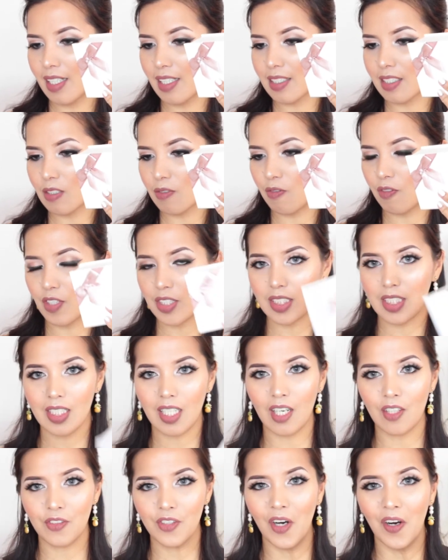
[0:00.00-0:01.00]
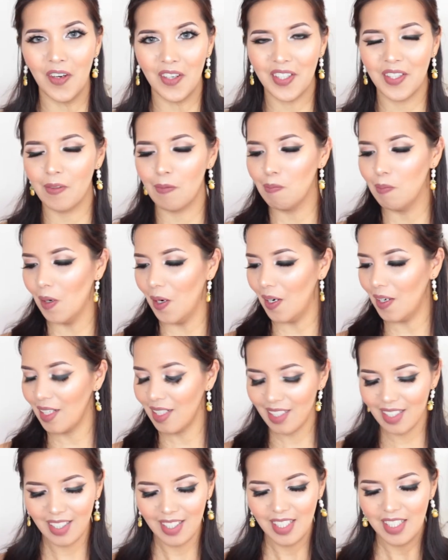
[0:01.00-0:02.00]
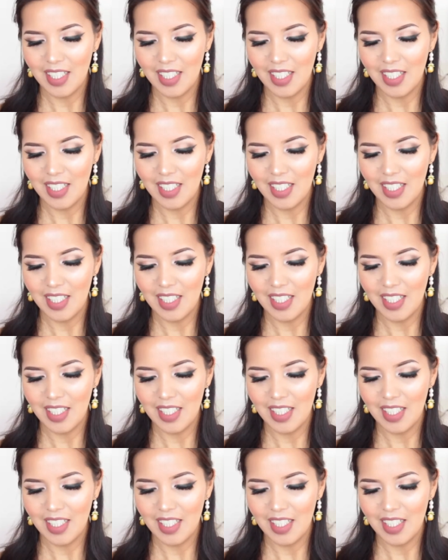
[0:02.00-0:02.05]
It's freaking adorable.